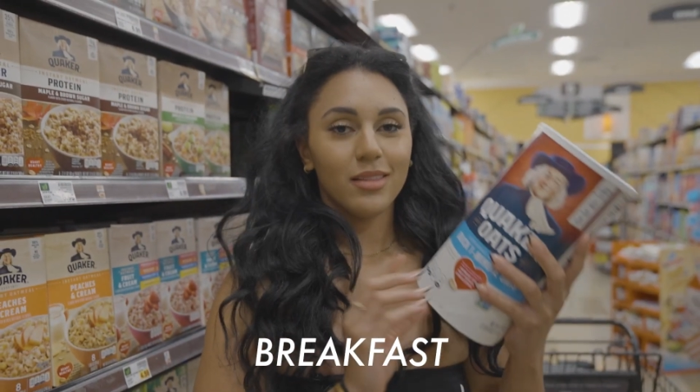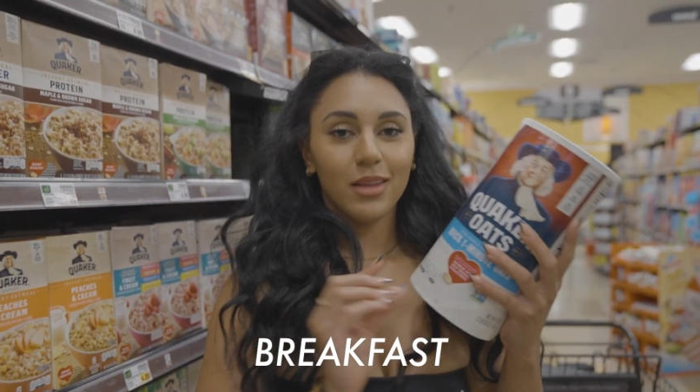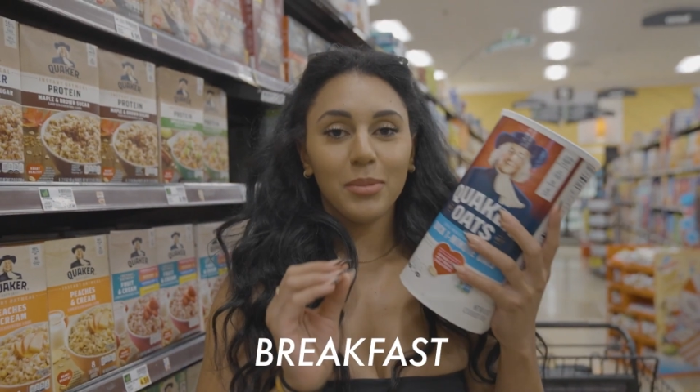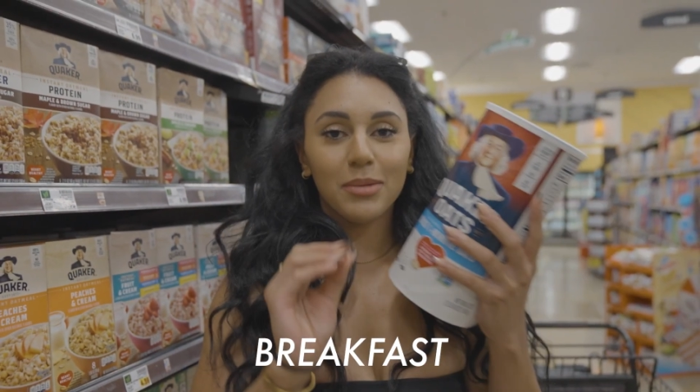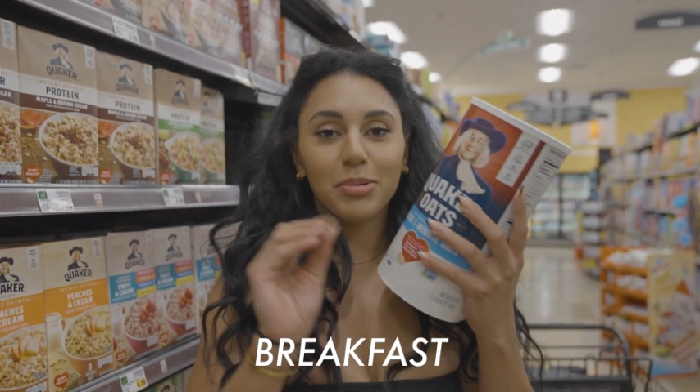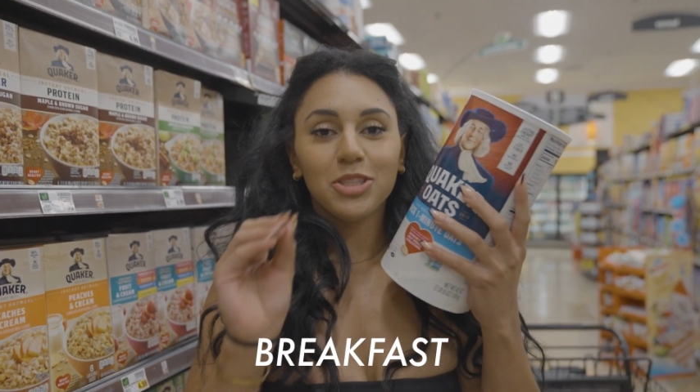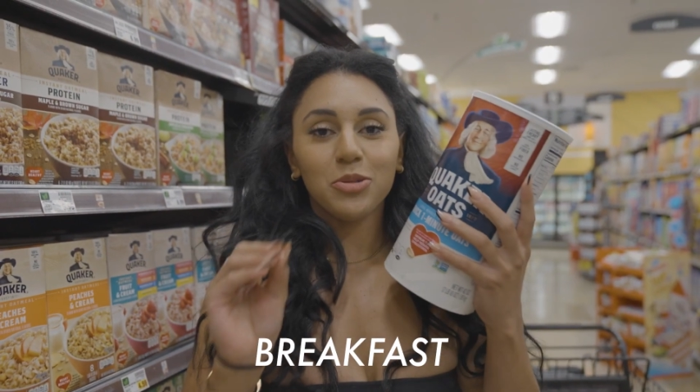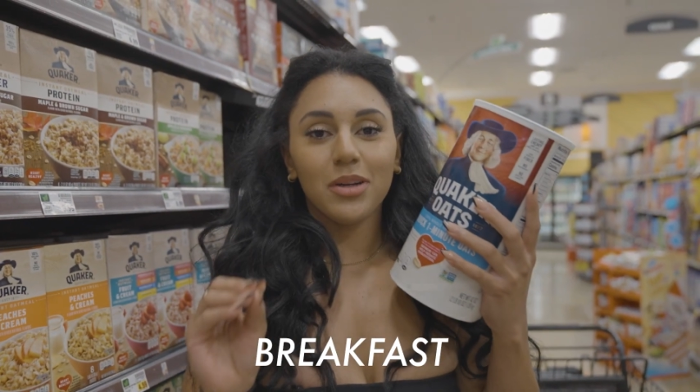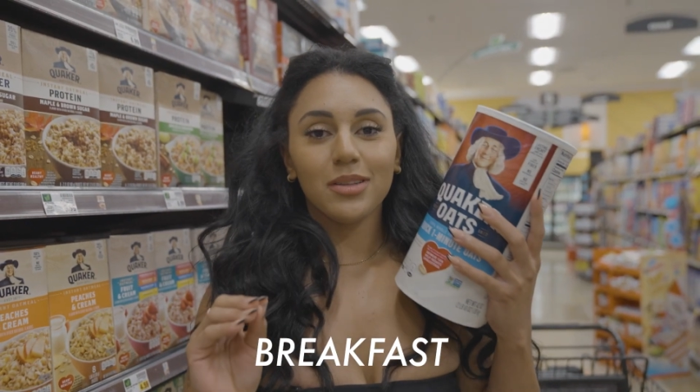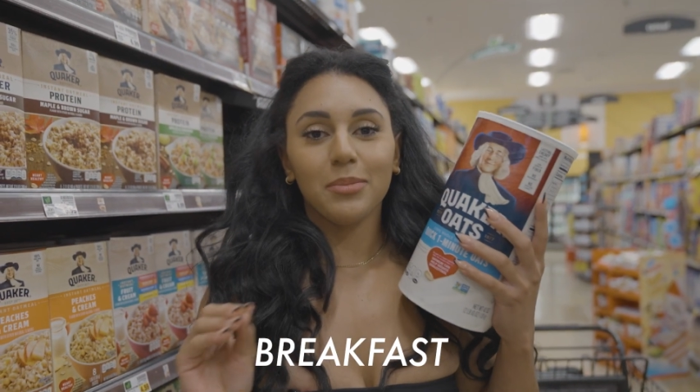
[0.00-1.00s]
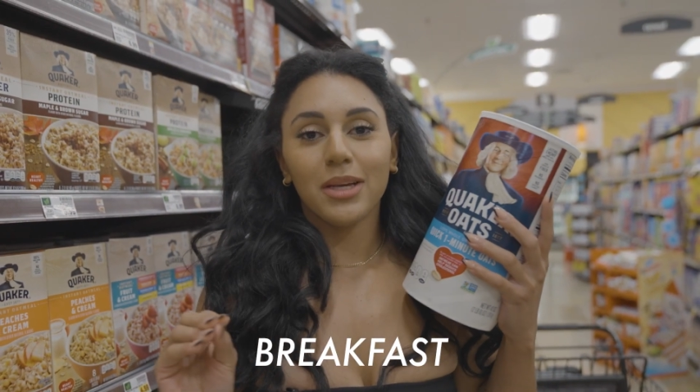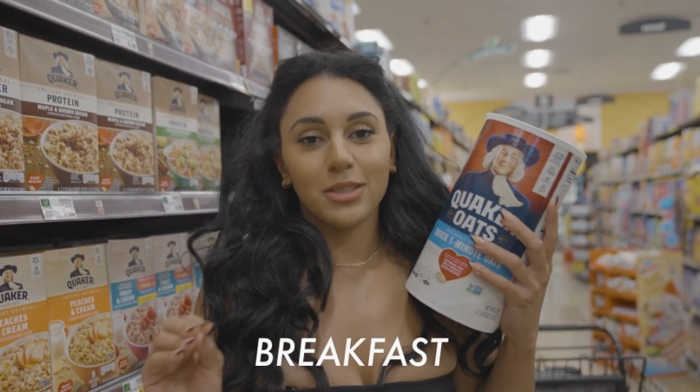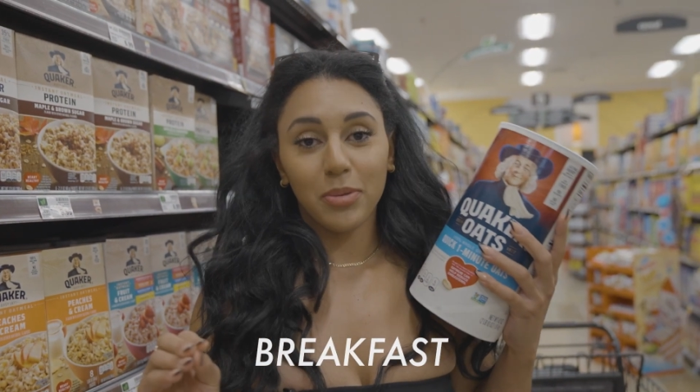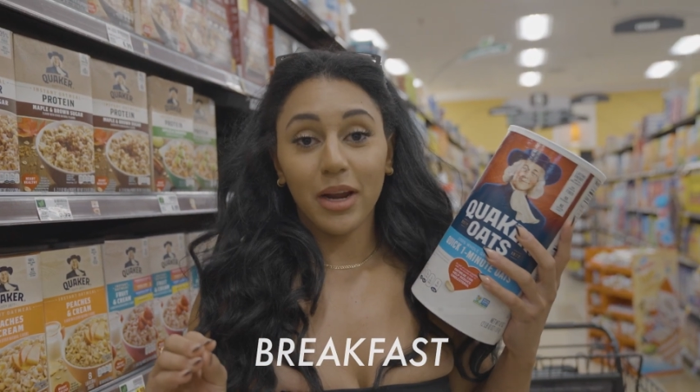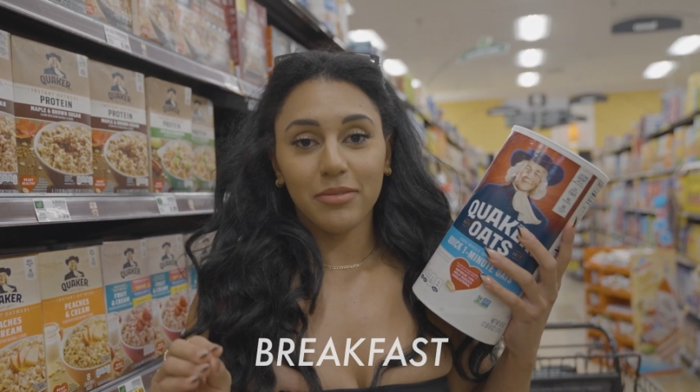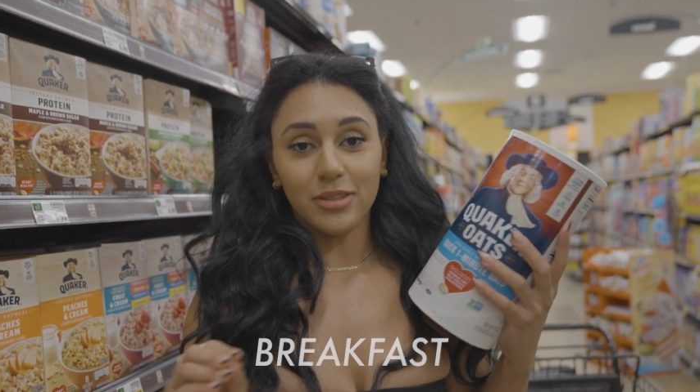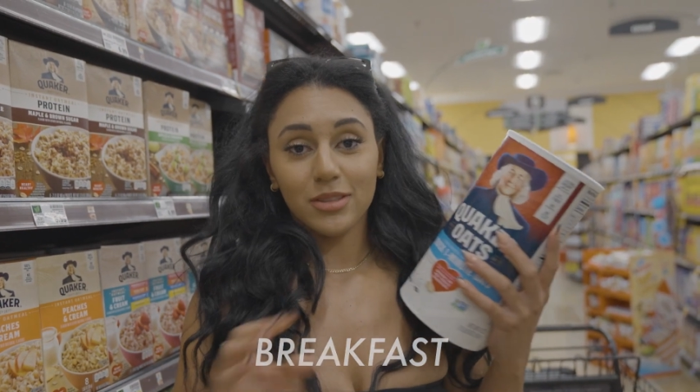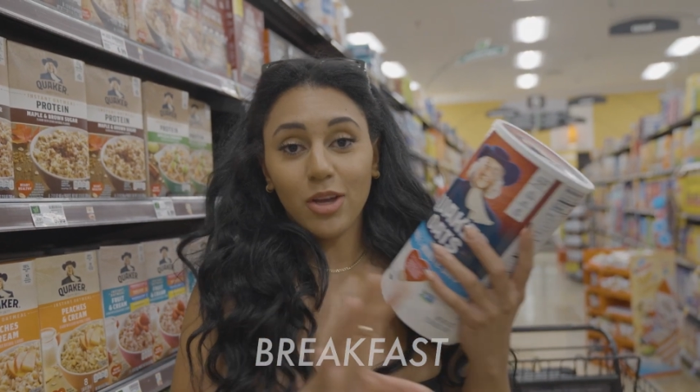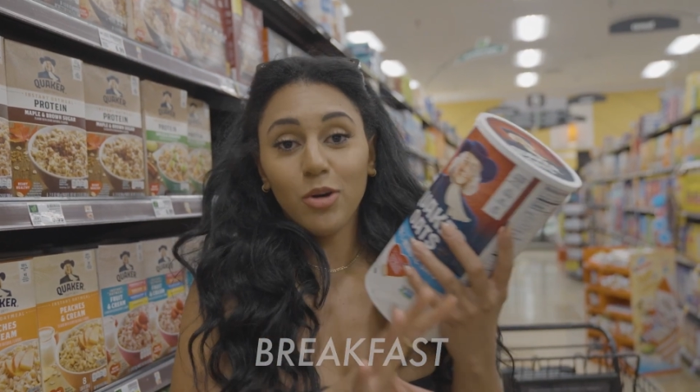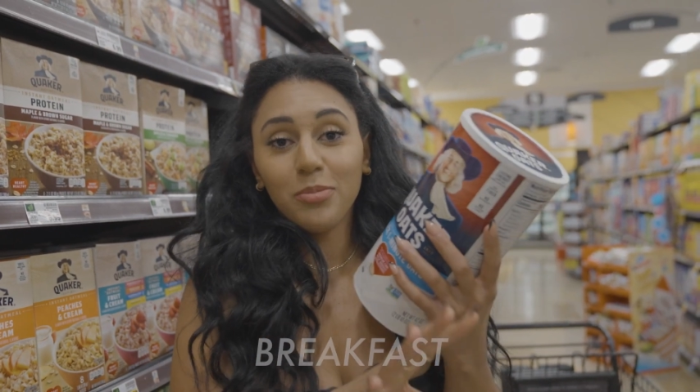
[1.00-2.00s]
Let me put you on the best
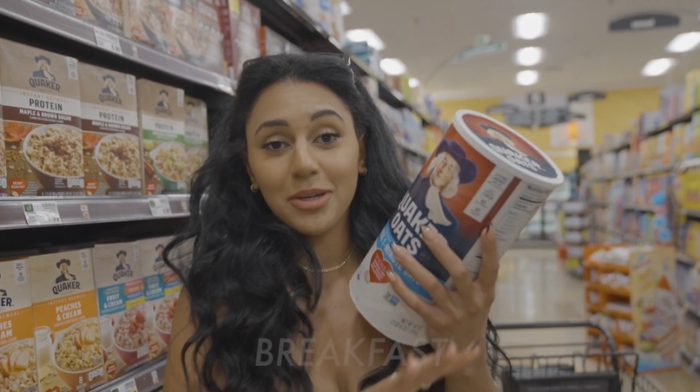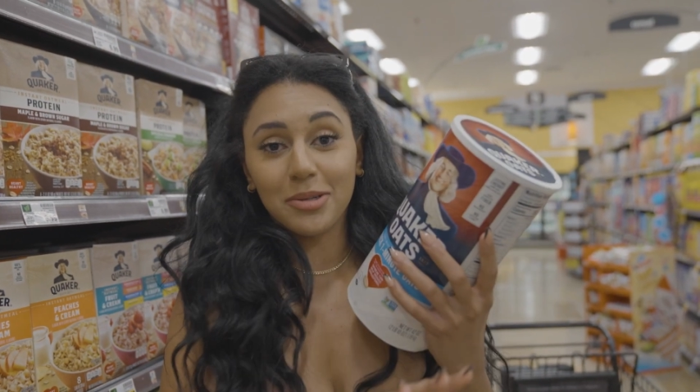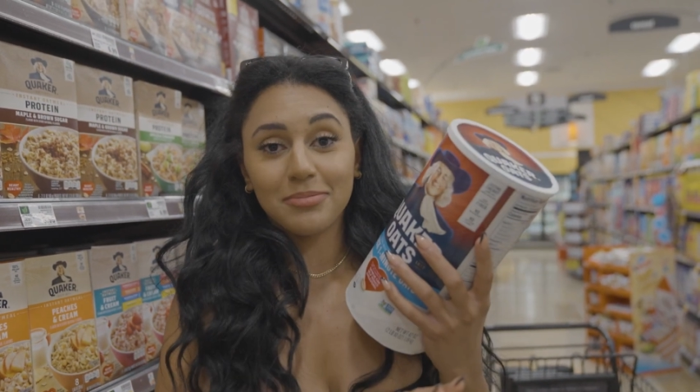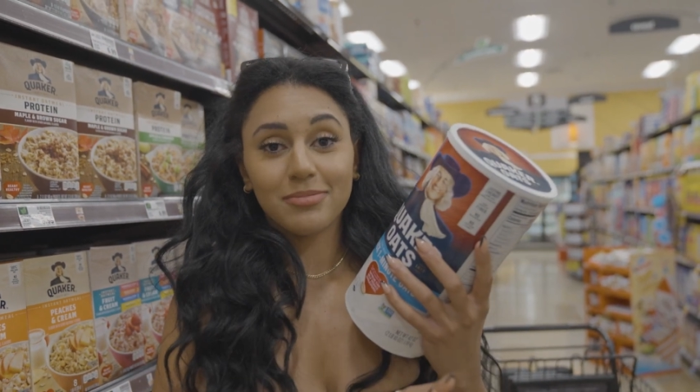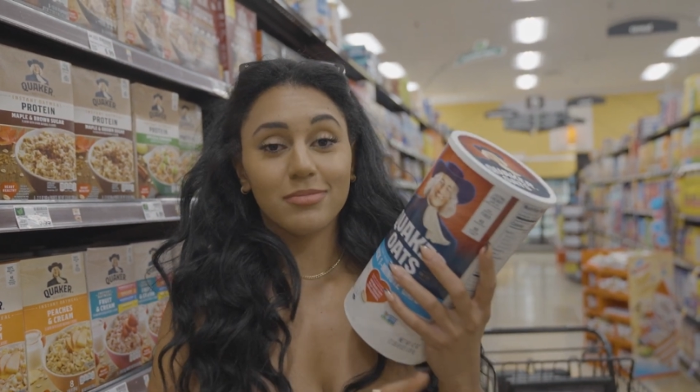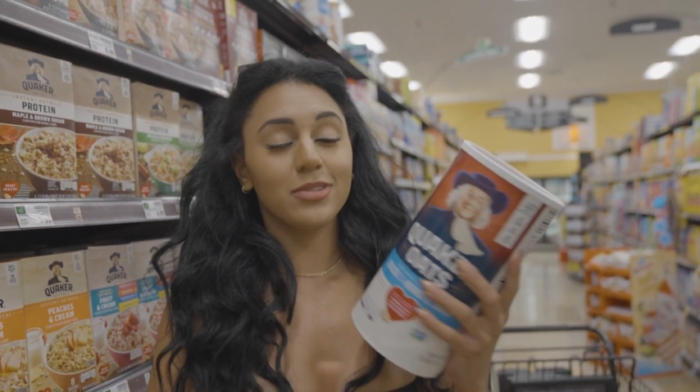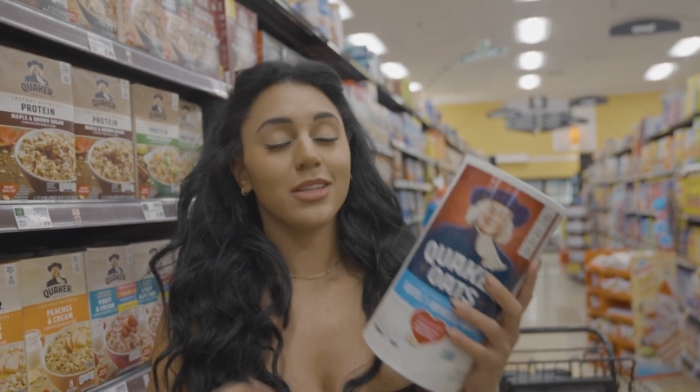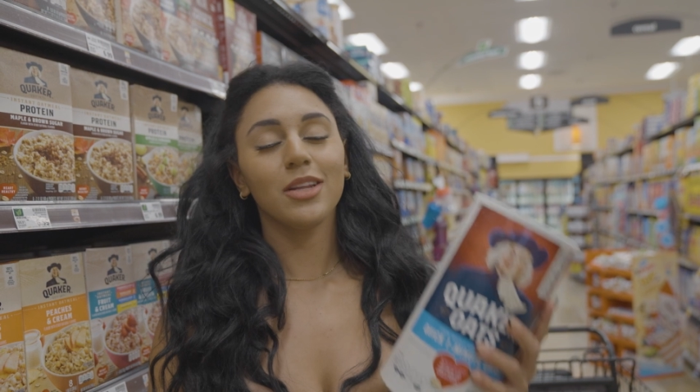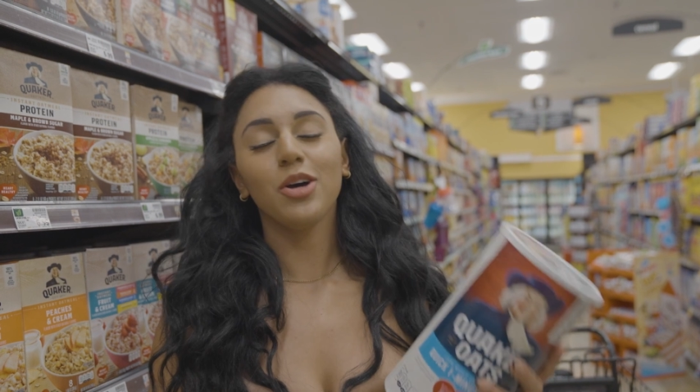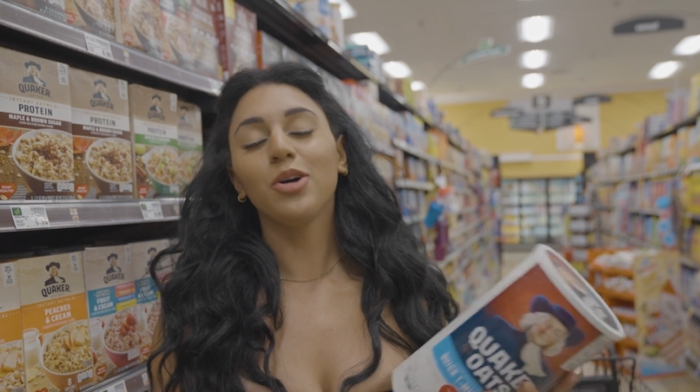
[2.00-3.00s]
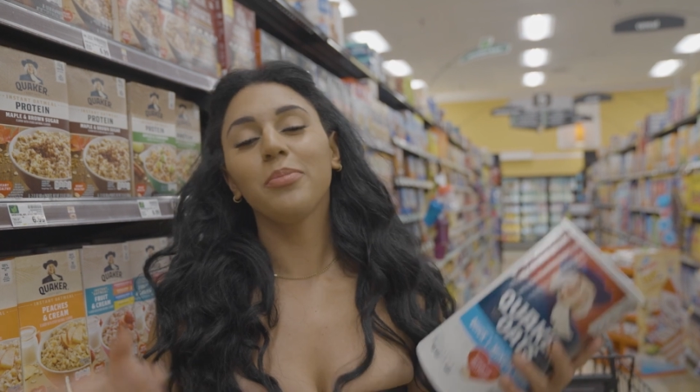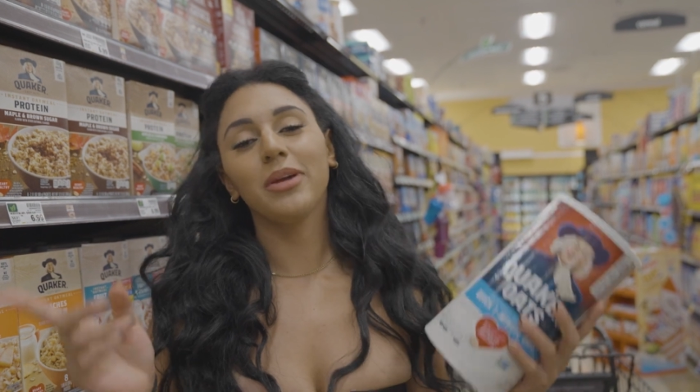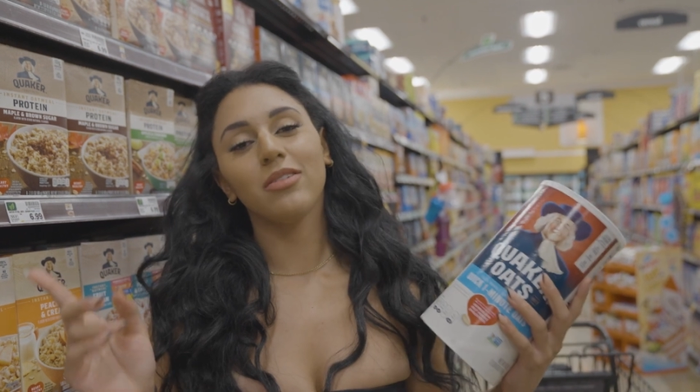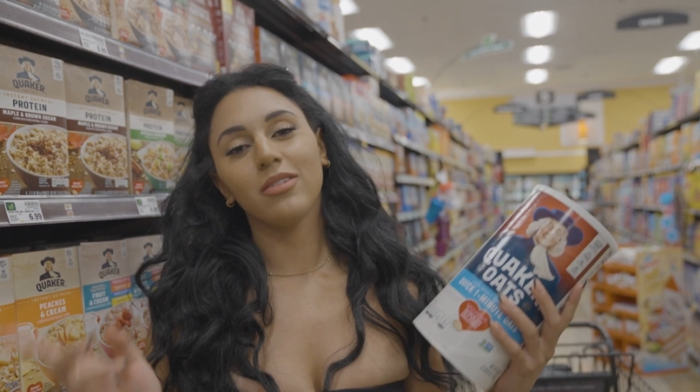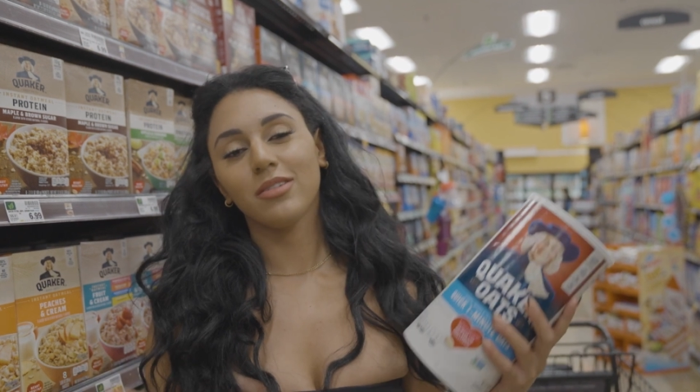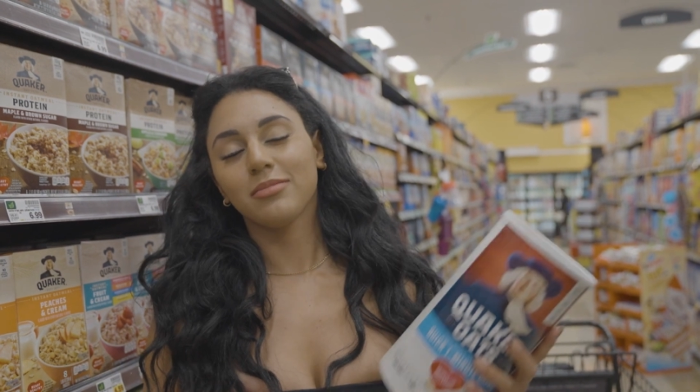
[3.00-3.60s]
breakfast. Oatmeal with no milk.